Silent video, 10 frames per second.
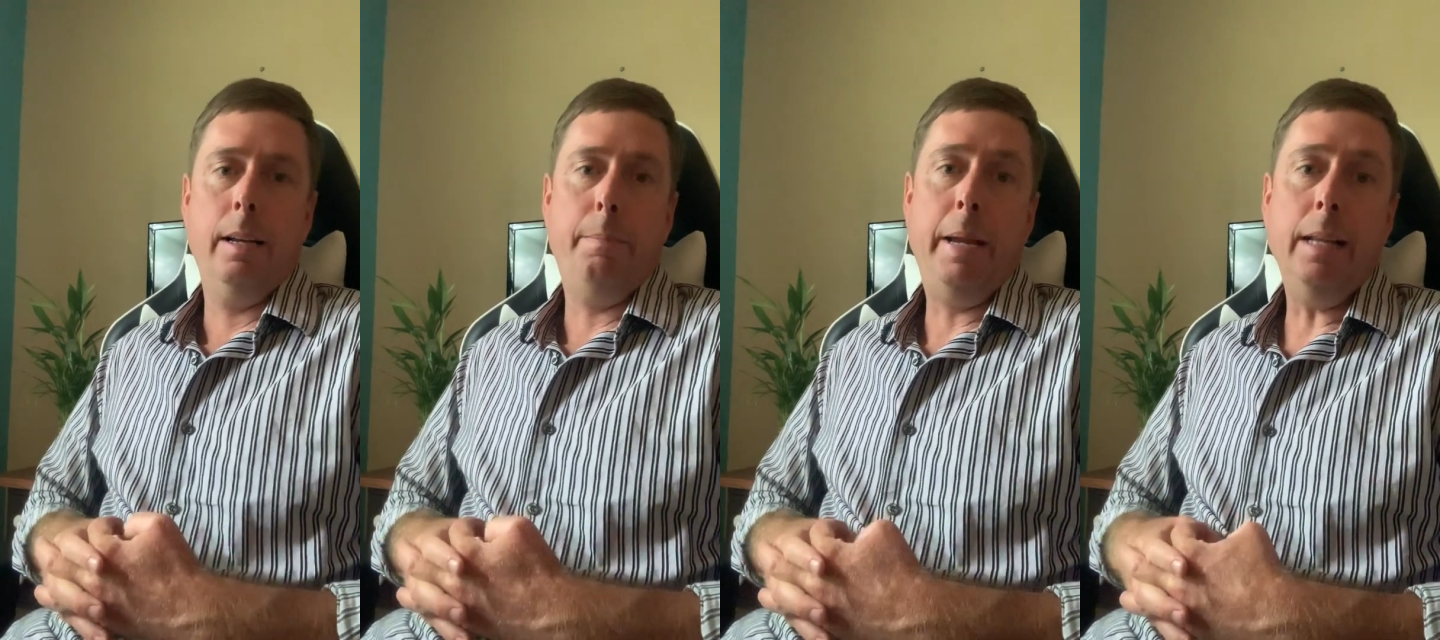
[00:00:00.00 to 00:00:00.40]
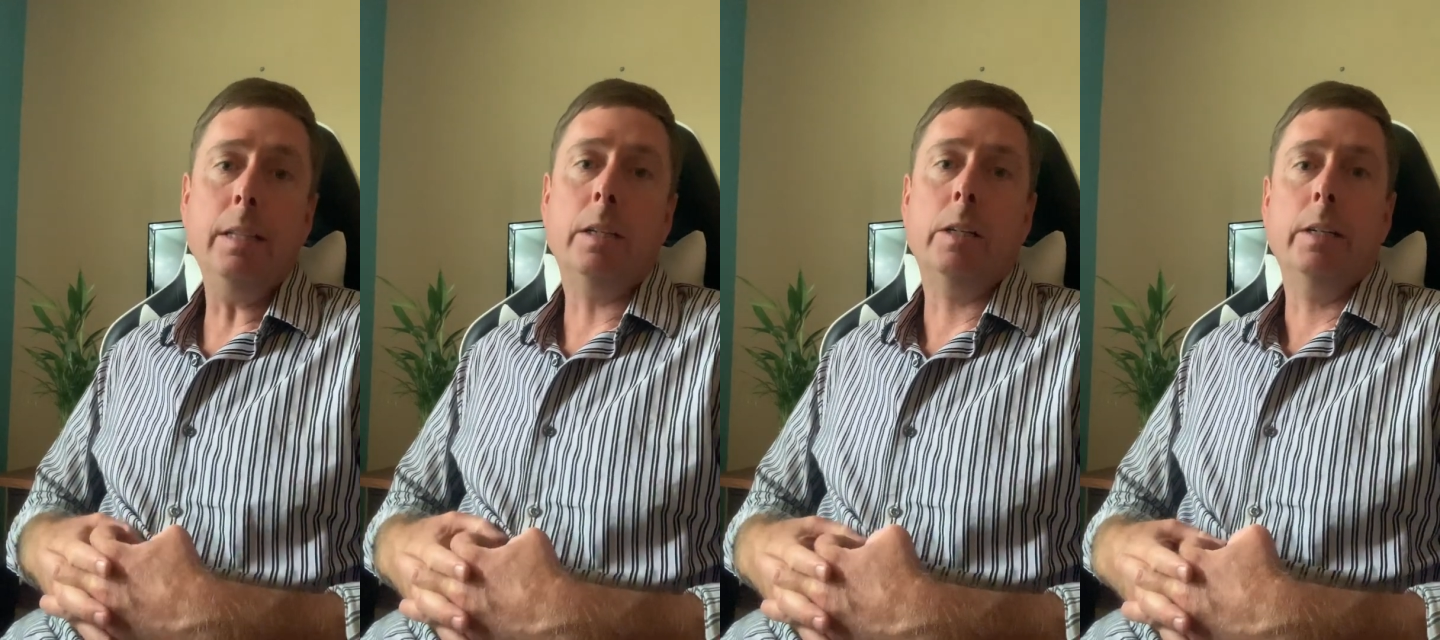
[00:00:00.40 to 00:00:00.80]

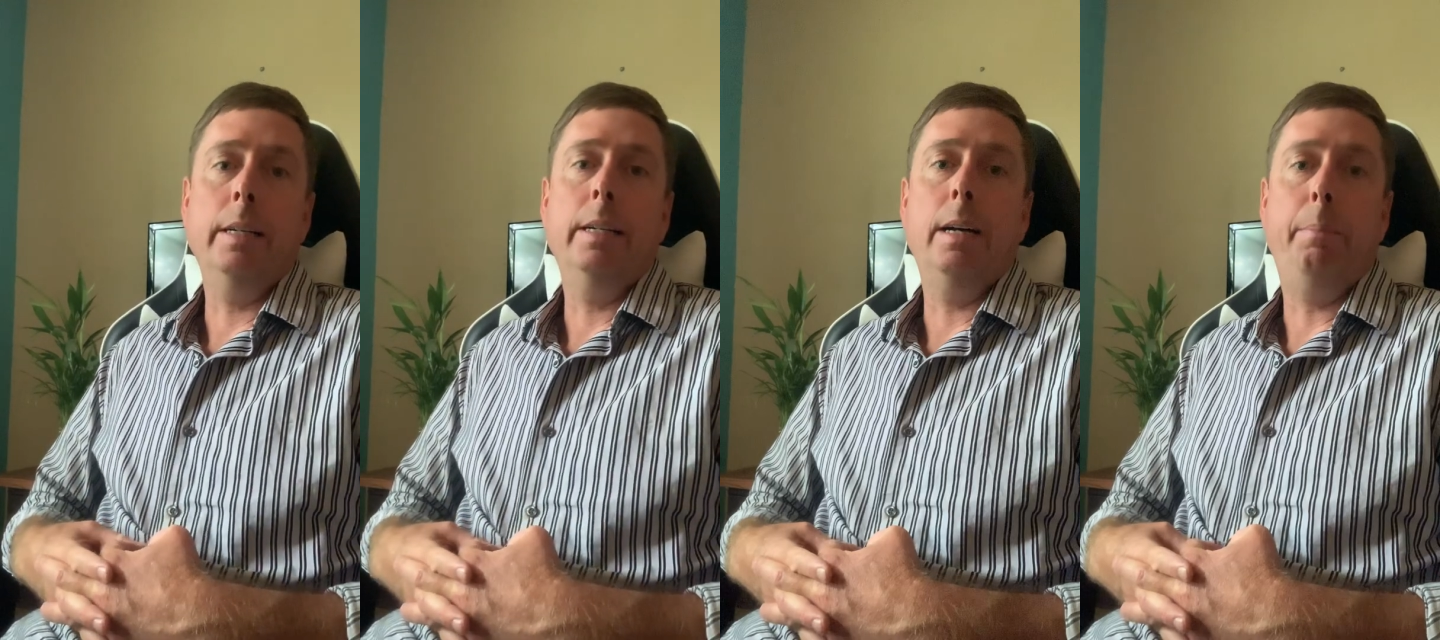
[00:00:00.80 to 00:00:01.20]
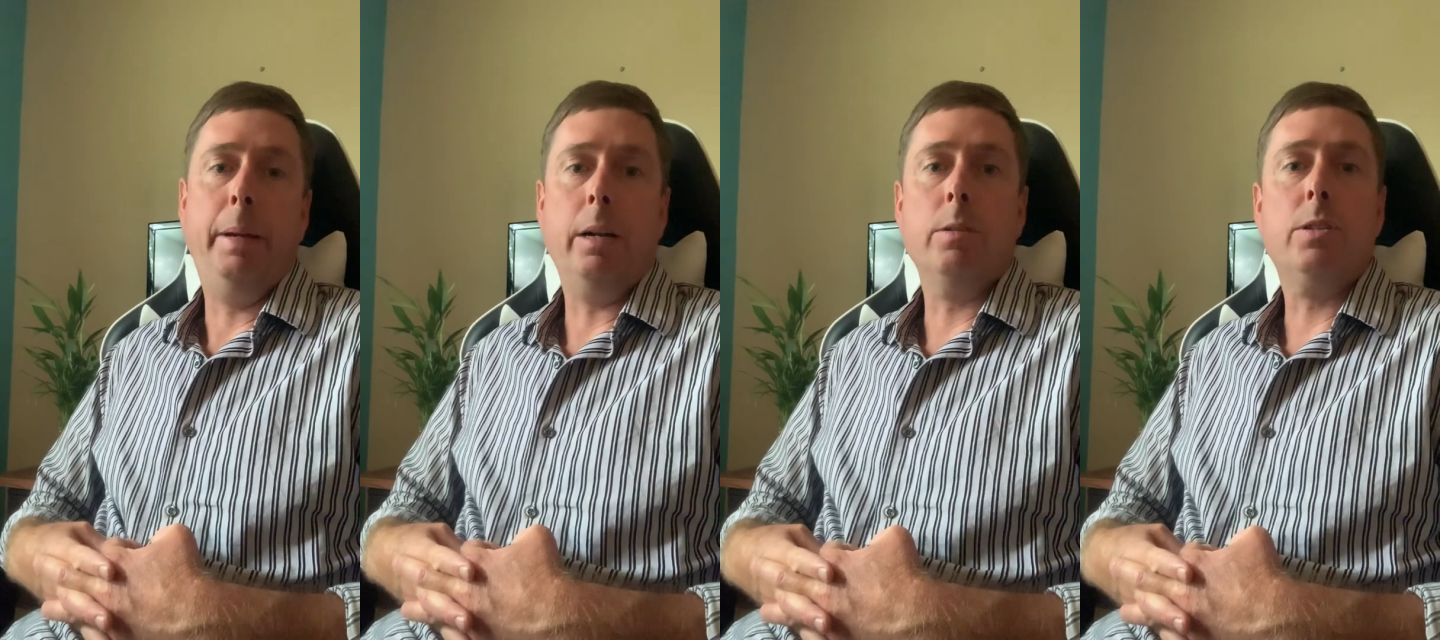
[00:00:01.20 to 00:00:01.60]
Pillar
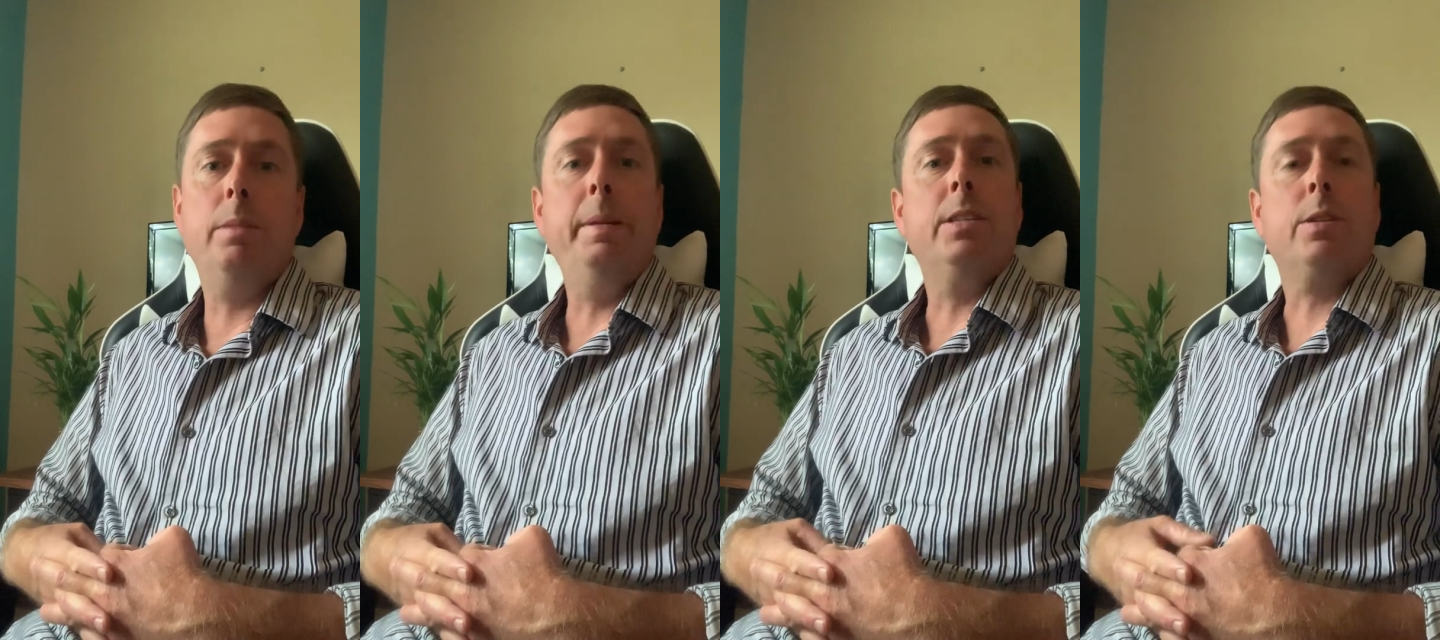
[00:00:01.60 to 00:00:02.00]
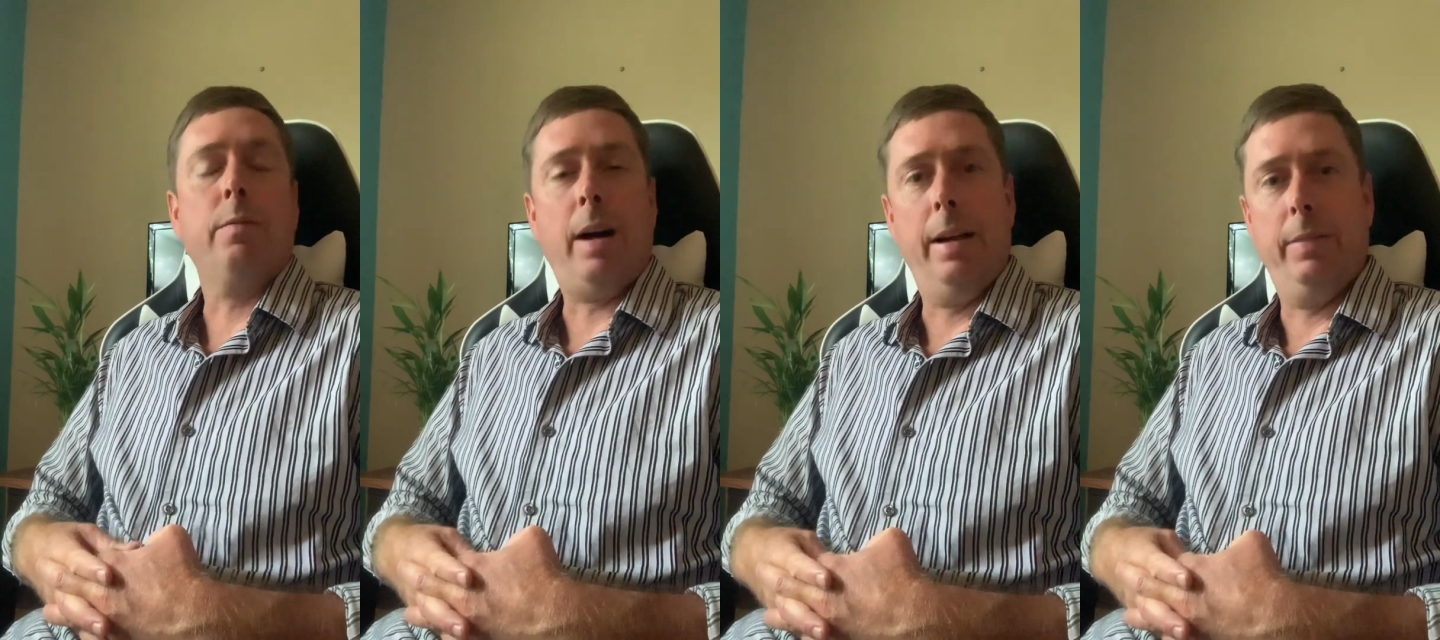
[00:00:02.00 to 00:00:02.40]
appears to be
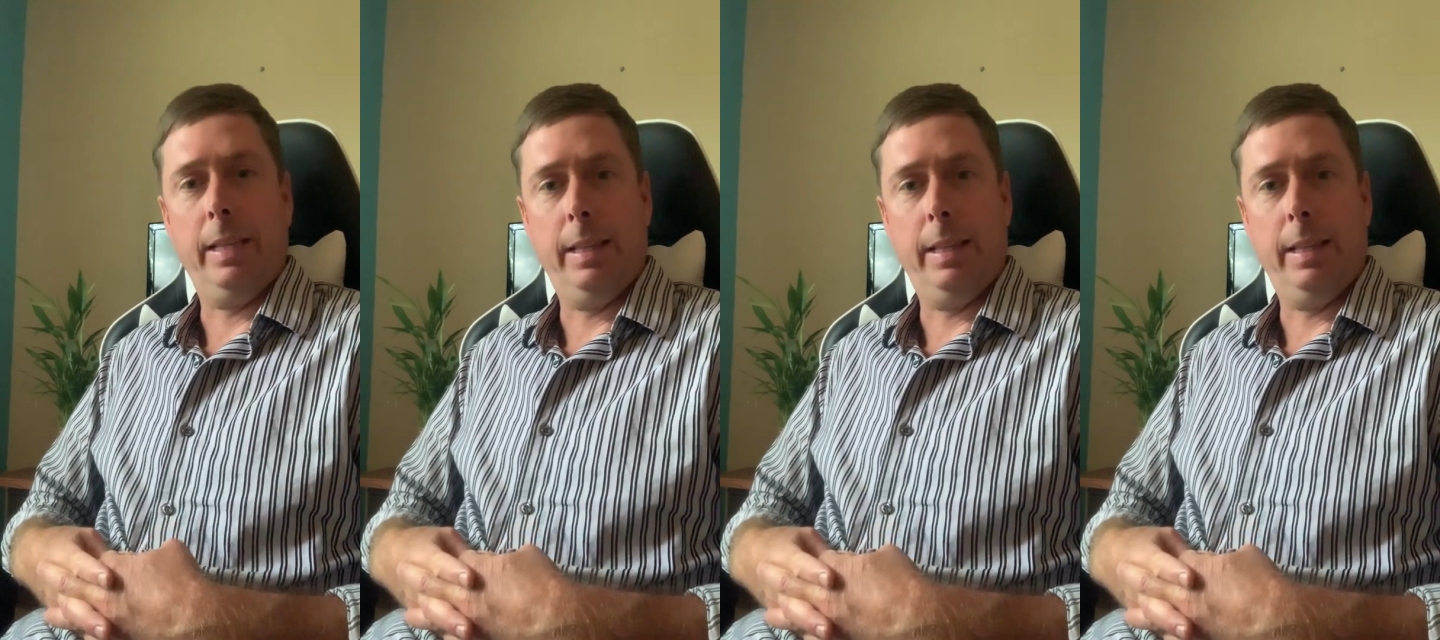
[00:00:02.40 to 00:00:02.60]
surviving